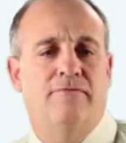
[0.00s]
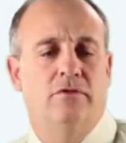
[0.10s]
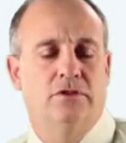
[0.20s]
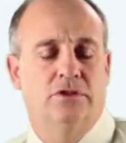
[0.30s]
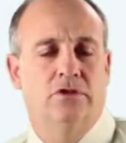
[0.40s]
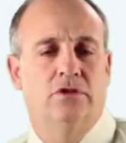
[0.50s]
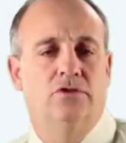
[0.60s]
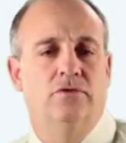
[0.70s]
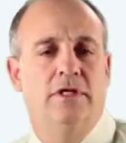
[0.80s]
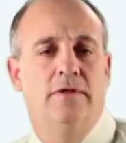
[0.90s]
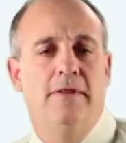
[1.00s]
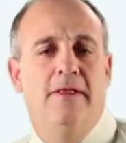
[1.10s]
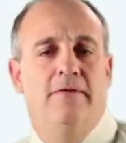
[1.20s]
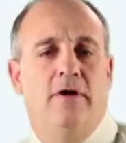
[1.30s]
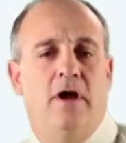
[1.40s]
after the surgery,
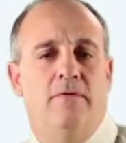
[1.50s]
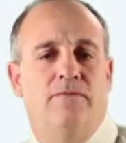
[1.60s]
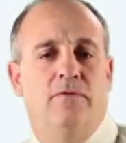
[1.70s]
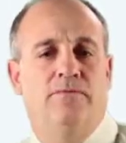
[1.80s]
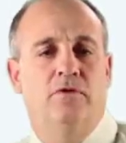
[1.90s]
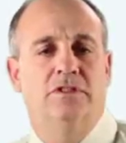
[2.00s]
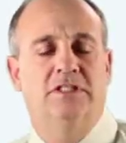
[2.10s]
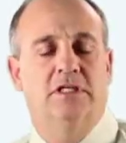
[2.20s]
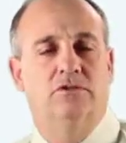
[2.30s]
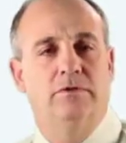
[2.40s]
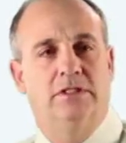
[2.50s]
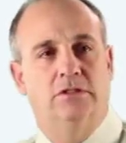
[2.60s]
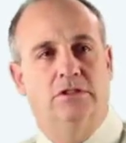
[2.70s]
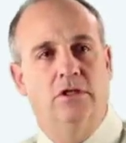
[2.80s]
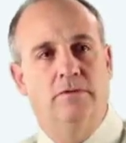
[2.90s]
for the first 6
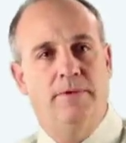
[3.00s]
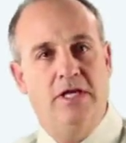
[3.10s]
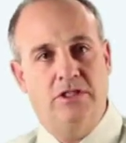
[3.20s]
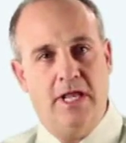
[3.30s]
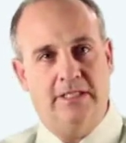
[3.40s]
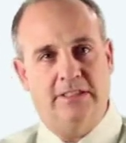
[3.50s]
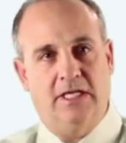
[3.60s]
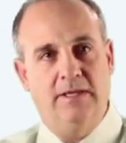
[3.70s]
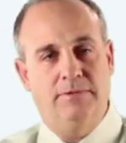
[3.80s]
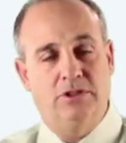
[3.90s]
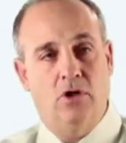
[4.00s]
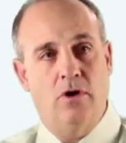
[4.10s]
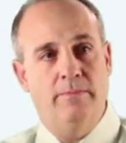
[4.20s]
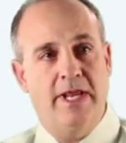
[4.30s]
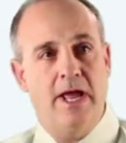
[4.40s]
weeks or so, the patient has to keep his
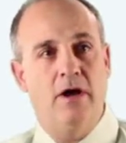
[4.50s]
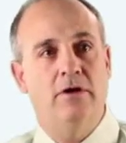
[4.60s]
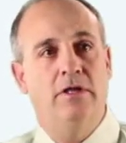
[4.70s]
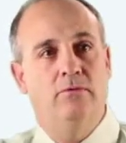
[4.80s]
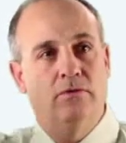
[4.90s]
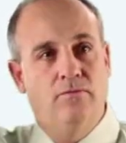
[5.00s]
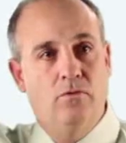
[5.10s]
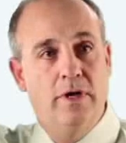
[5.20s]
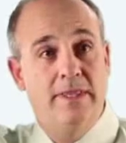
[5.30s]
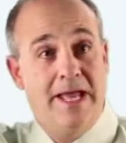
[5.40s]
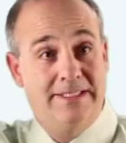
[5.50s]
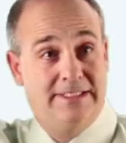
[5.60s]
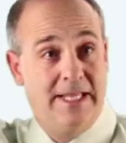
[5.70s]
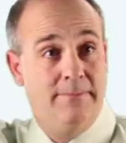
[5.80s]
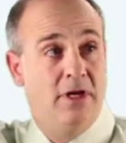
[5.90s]
arm down. He would avoid that
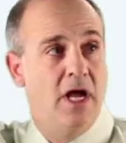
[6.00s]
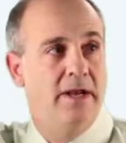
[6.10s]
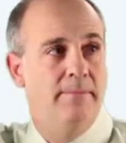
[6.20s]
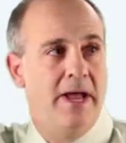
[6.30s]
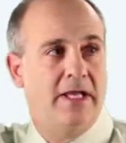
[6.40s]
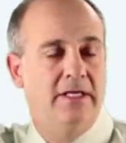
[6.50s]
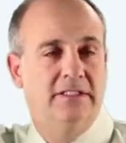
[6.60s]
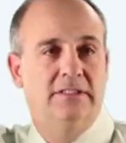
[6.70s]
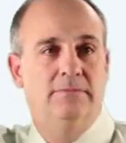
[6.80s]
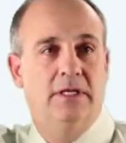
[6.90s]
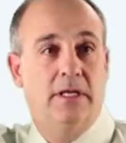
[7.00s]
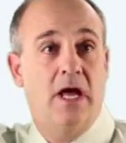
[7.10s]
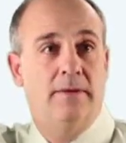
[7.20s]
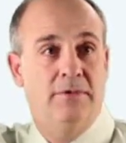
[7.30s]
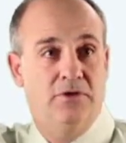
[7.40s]
same kind of mechanism that
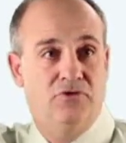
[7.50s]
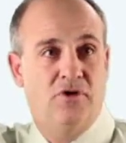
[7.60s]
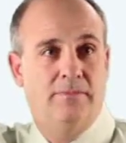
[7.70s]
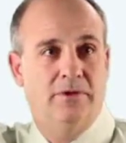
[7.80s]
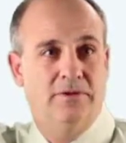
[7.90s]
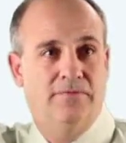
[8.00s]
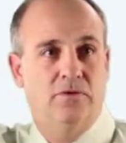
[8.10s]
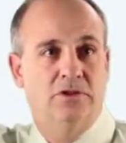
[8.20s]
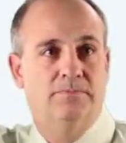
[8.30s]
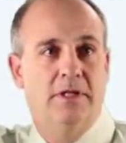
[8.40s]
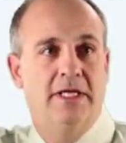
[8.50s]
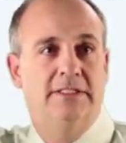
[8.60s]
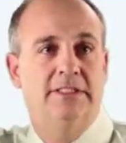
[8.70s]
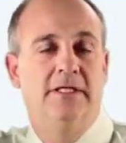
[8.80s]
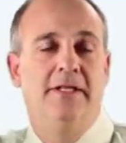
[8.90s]
got him into trouble in the first
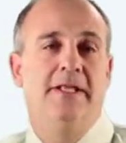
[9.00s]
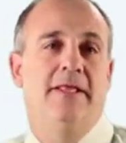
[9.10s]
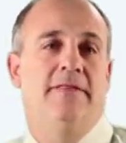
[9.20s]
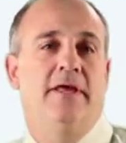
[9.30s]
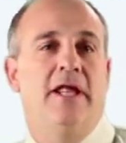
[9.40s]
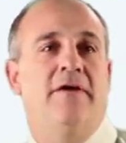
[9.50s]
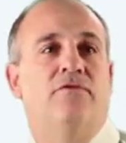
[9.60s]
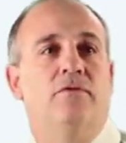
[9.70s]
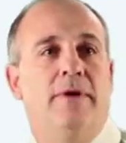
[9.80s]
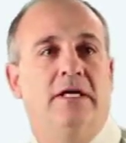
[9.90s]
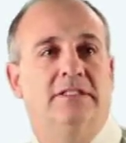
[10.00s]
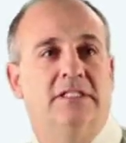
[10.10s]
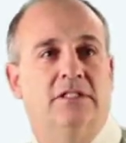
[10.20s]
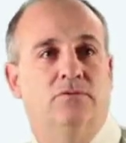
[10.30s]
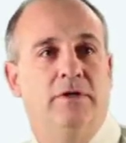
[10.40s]
place. Then after about
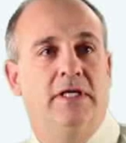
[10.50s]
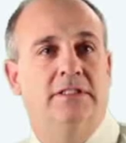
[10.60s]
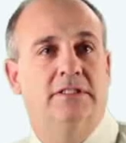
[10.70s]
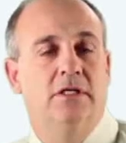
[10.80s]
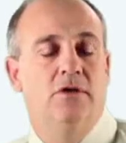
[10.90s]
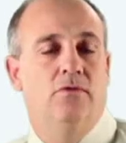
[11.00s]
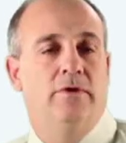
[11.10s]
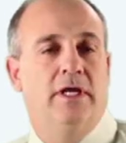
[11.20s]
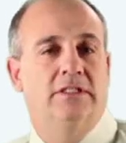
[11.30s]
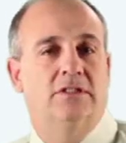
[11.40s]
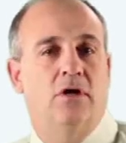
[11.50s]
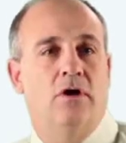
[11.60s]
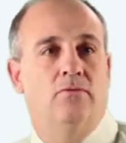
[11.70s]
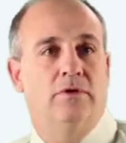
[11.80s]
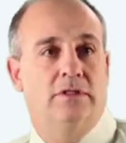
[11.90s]
6 weeks, we get
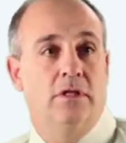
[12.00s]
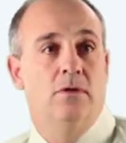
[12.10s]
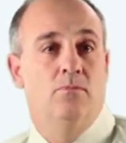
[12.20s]
started with